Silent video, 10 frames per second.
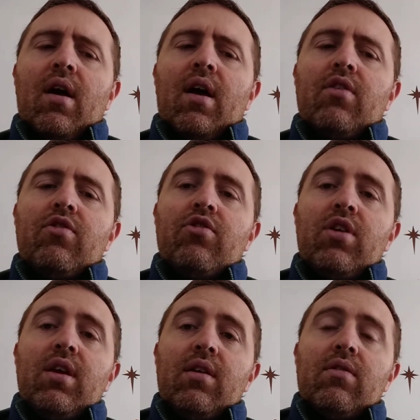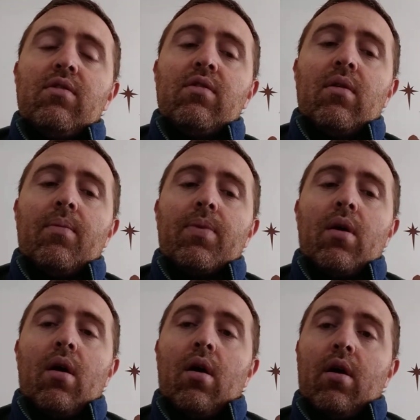and genes
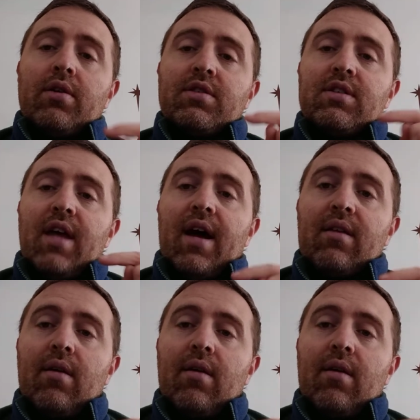are stacked